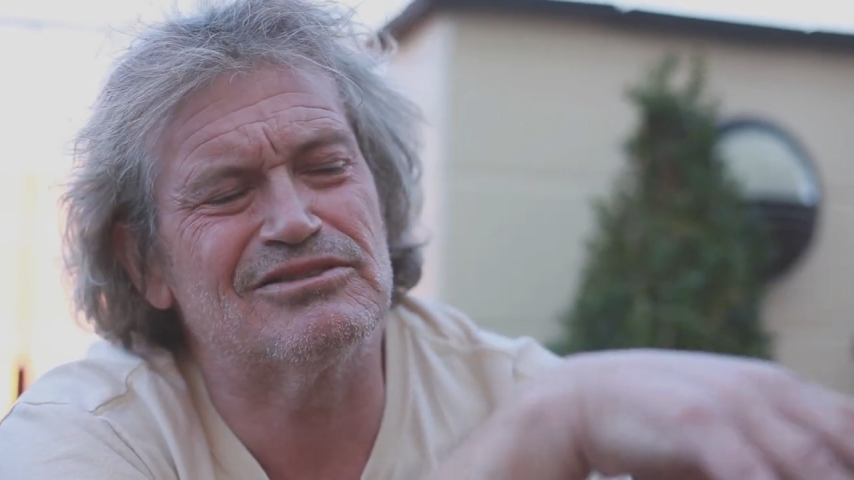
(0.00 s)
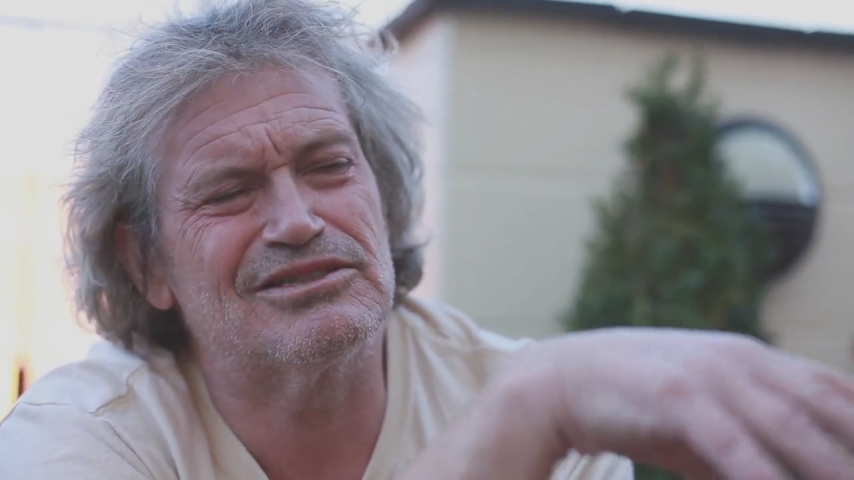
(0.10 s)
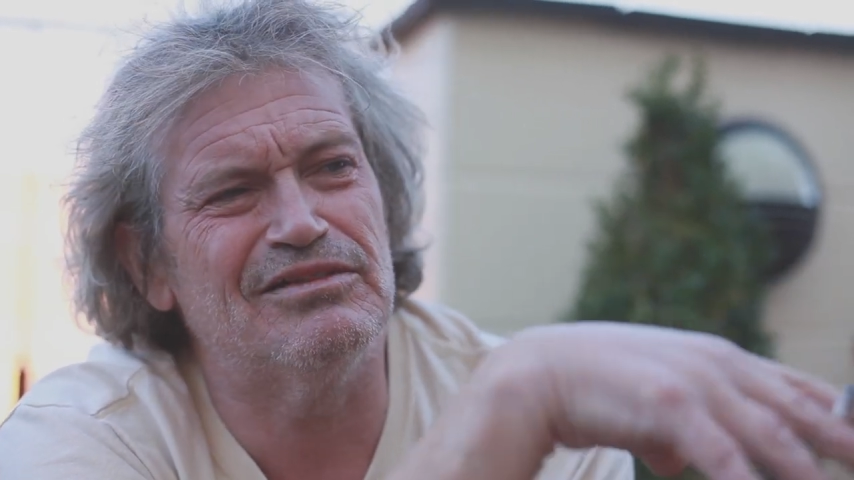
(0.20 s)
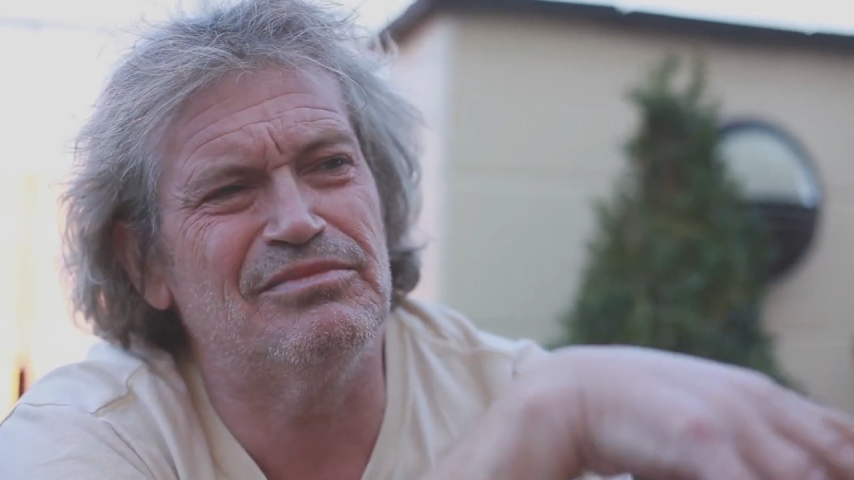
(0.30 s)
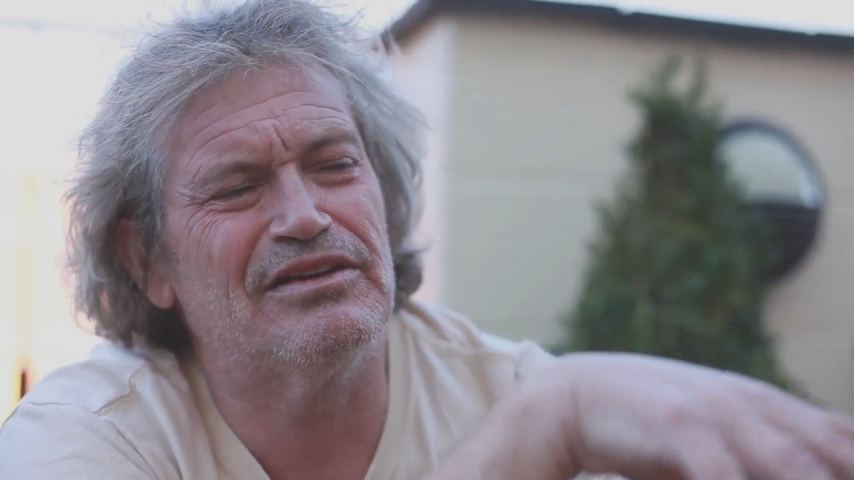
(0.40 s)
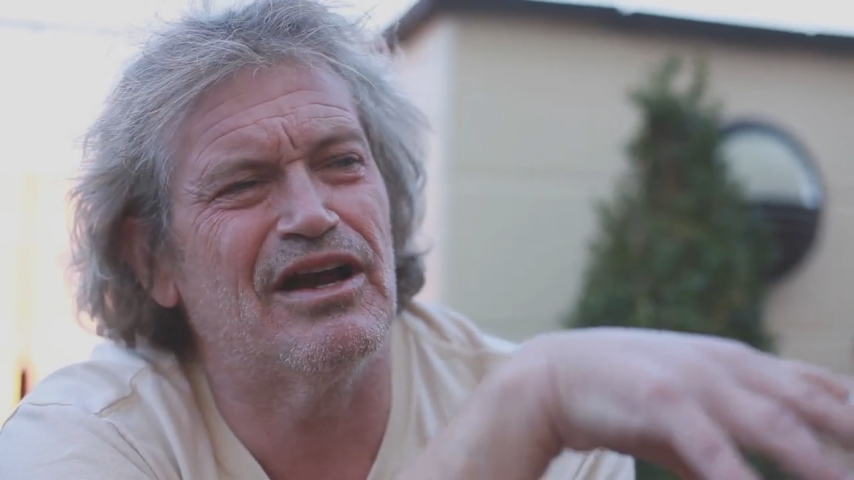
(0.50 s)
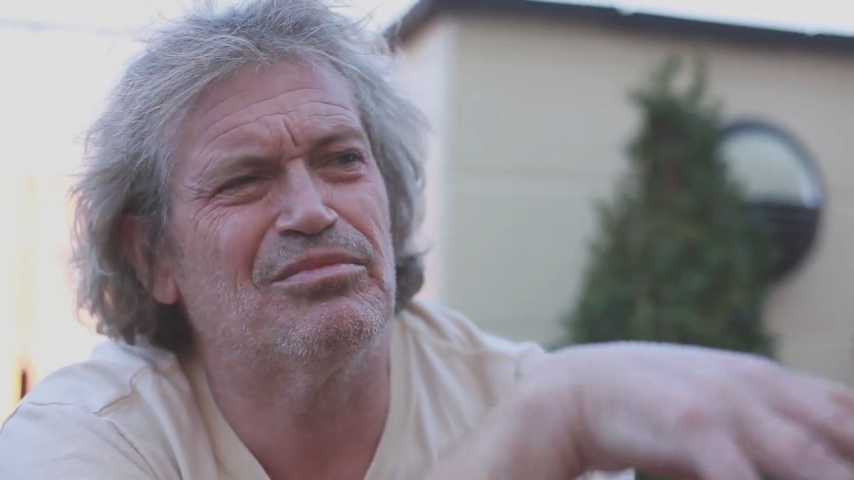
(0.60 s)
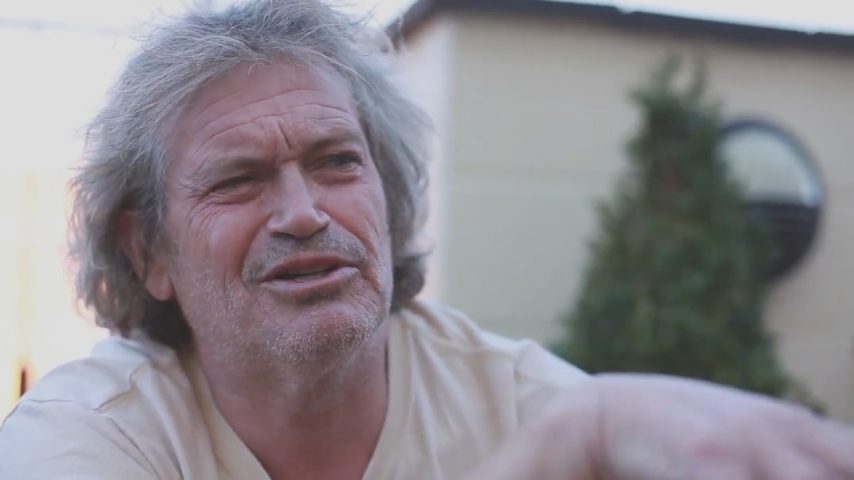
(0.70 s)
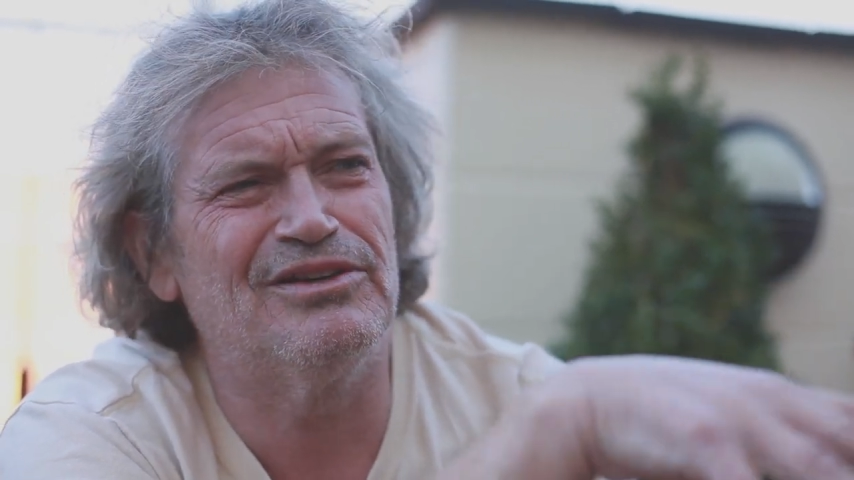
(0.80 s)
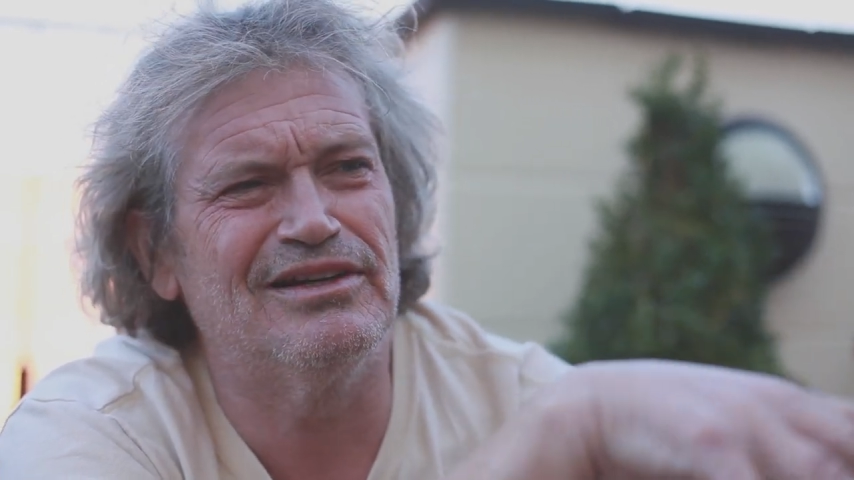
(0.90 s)
was give me the
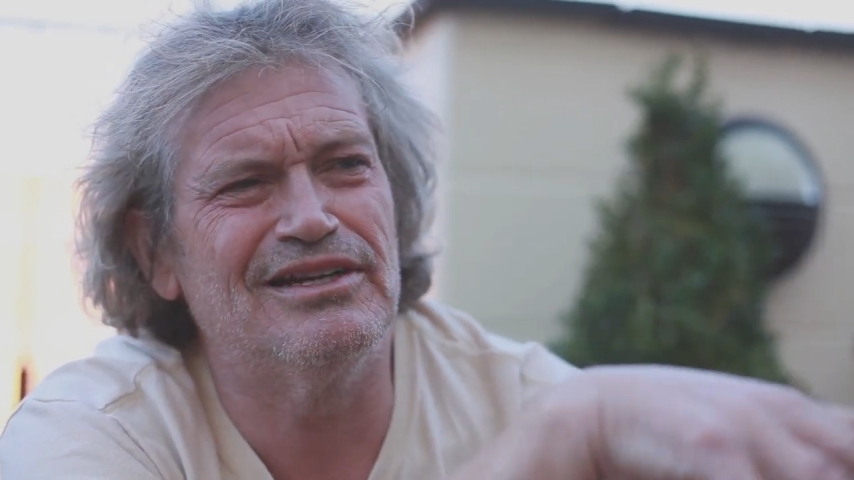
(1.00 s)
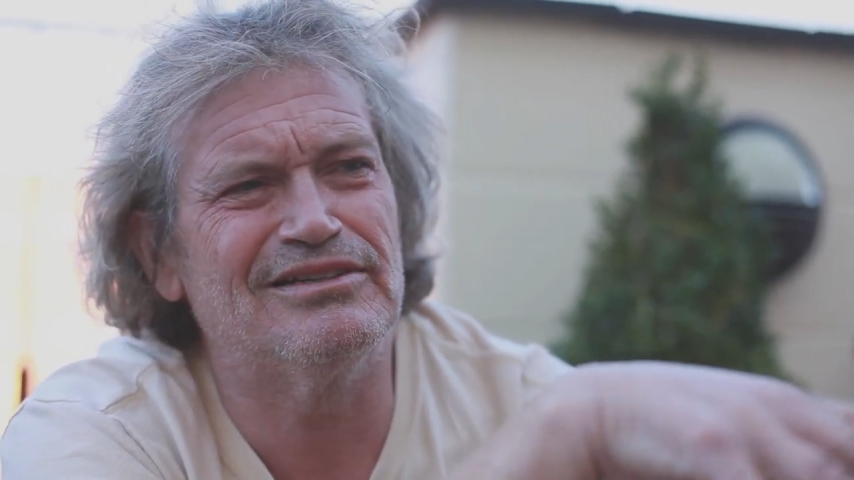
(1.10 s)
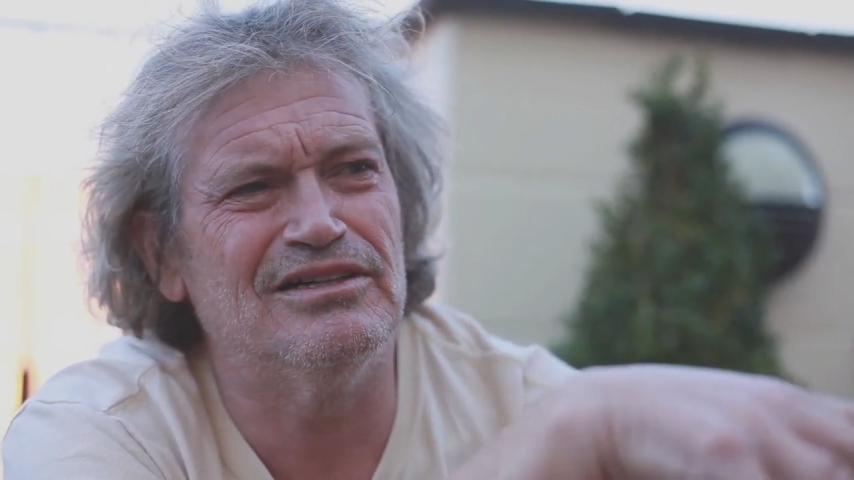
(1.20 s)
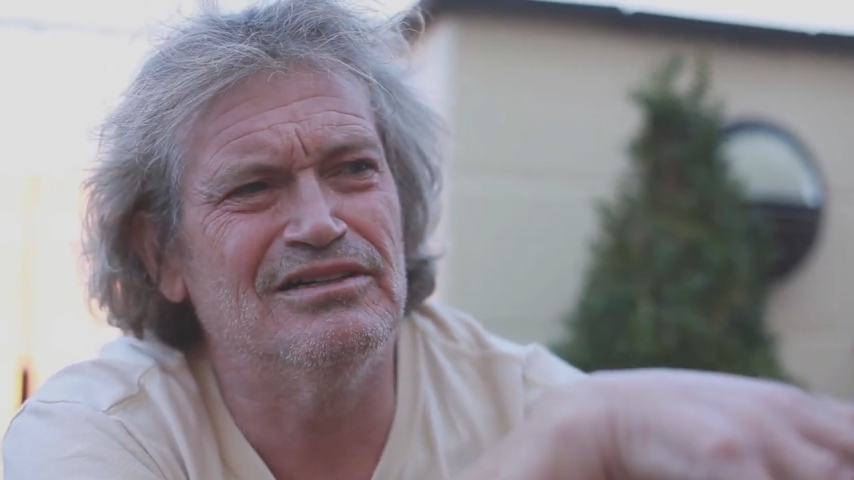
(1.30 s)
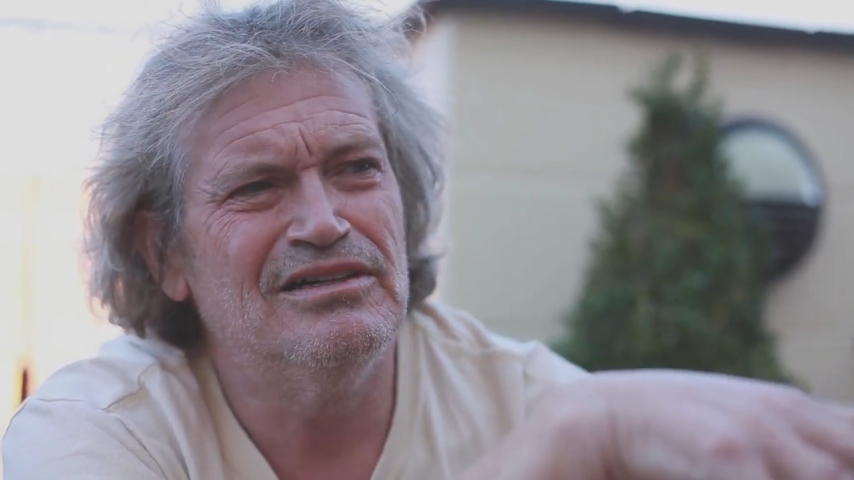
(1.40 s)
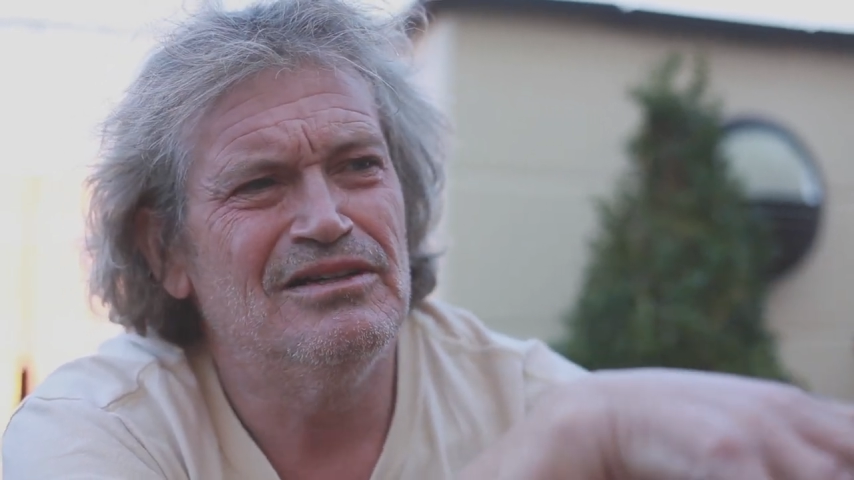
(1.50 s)
opportunity to